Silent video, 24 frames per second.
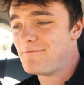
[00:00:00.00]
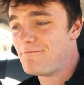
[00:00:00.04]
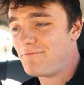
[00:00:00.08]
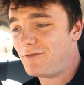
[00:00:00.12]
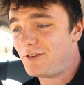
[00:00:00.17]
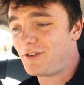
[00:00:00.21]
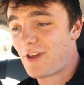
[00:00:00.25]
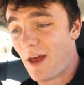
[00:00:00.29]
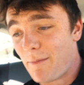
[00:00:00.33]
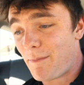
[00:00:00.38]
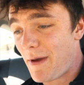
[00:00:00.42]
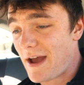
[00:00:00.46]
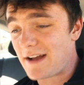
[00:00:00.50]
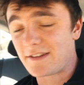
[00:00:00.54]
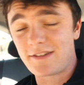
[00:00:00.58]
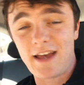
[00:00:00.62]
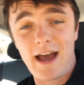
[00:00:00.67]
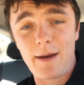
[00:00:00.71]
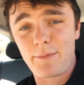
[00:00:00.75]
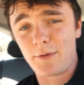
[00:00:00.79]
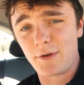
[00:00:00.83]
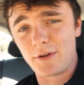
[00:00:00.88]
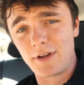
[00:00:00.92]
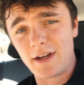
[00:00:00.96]
Setbacks
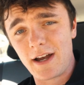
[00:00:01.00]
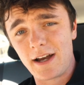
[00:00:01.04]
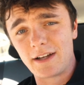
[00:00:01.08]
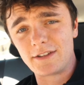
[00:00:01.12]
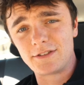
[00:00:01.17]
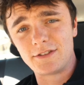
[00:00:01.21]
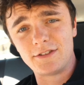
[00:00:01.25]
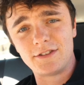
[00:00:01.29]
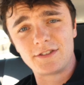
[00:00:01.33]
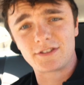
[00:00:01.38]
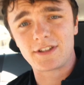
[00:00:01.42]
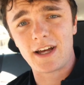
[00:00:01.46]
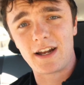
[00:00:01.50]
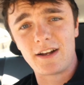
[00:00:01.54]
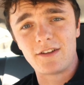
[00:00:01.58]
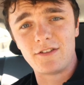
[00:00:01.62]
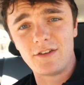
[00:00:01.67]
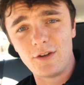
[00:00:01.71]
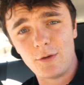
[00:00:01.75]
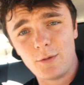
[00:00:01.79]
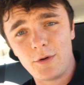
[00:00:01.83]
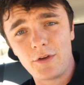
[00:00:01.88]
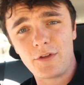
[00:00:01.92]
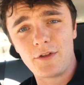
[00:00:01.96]
happen, you guys. You just got to
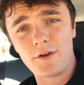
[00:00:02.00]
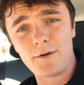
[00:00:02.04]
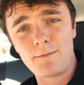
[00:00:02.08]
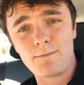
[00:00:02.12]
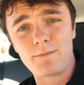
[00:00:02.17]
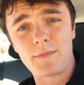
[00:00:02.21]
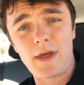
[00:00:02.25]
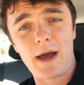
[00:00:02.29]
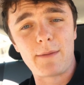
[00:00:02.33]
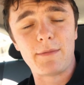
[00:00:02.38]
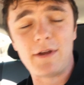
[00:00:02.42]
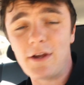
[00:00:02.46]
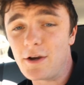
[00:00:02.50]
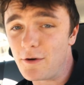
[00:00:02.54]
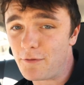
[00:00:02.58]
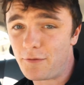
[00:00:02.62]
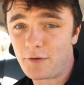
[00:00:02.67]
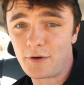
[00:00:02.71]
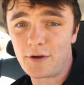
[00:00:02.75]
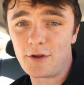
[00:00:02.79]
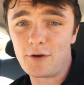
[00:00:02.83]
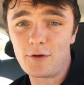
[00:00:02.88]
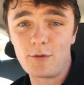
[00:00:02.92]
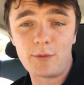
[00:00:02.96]
deal with them. I'm here
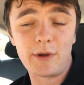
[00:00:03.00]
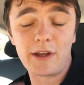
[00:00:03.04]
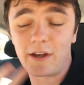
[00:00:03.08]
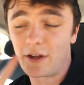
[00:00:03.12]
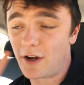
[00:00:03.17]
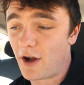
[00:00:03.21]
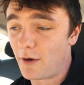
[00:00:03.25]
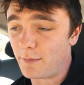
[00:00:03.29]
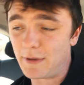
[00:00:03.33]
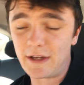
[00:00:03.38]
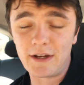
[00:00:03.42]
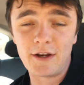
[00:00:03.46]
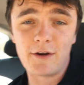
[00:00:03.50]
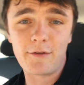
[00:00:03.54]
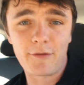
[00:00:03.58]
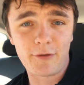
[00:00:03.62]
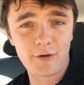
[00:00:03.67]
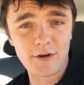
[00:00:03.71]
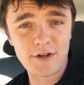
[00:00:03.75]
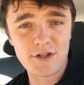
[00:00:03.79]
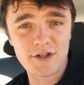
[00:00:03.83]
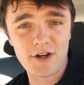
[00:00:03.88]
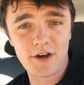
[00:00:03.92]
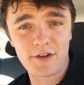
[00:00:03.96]
for you. We can all be here
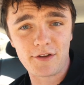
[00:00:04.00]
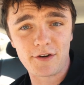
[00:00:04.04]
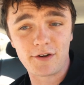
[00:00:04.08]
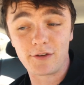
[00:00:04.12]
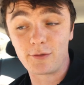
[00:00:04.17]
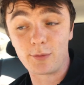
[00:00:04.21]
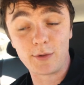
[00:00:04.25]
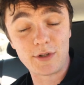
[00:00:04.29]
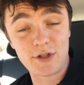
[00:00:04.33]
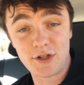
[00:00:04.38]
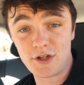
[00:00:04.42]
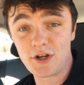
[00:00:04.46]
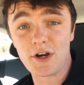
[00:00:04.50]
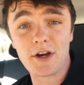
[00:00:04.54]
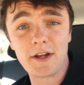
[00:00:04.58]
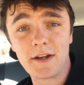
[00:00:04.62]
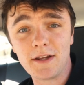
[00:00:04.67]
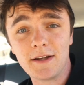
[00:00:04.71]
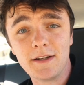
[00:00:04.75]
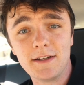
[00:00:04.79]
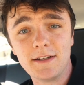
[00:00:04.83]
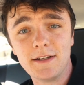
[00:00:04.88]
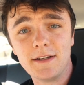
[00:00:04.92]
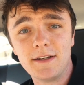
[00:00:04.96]
for each other, as we
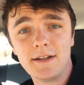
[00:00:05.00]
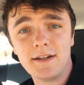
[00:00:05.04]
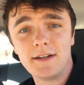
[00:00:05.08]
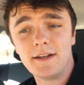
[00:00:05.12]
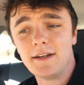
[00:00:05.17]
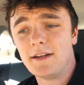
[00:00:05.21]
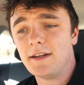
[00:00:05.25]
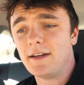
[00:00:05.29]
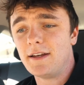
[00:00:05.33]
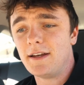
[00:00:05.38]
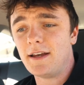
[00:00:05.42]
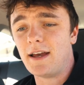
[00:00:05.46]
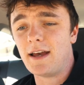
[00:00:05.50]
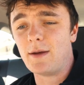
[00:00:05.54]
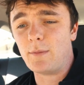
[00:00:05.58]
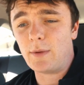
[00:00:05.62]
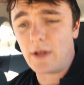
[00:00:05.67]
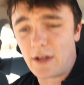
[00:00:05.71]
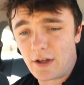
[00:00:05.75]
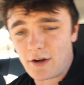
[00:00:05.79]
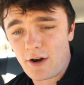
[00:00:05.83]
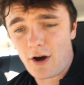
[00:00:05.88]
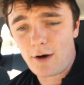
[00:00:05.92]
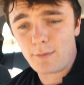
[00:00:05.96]
should, and
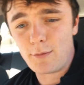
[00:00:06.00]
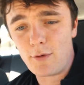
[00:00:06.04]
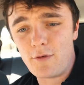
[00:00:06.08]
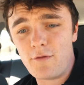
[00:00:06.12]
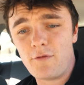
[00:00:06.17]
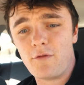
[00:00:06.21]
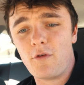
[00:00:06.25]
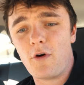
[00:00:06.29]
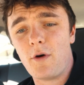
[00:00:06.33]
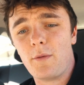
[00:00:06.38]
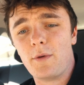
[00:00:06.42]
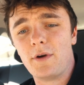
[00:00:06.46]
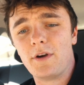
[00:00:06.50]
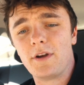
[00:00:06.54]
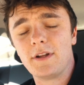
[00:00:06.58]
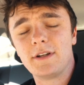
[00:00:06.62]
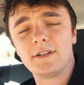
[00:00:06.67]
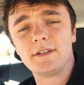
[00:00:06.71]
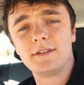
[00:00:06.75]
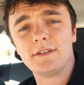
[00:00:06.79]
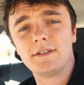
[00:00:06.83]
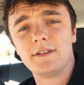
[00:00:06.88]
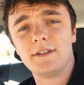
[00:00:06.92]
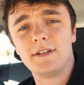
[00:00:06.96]
we can all move forward
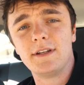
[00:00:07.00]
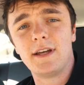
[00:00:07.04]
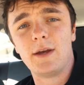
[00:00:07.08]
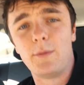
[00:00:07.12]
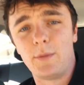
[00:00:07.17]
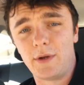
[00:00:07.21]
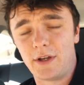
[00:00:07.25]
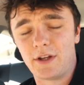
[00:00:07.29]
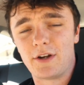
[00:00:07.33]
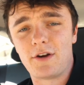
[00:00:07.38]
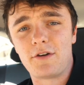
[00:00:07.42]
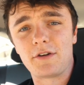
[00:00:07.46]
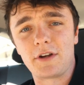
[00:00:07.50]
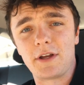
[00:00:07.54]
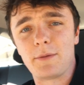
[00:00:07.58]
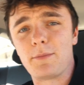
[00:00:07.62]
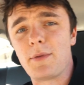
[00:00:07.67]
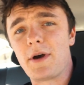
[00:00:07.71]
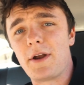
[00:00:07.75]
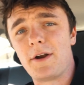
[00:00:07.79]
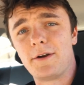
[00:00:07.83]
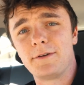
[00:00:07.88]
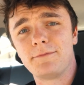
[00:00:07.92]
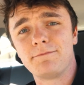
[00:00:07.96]
and we can all
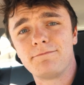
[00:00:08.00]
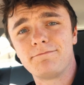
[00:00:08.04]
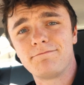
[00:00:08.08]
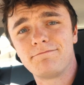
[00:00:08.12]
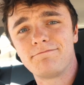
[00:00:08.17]
get better.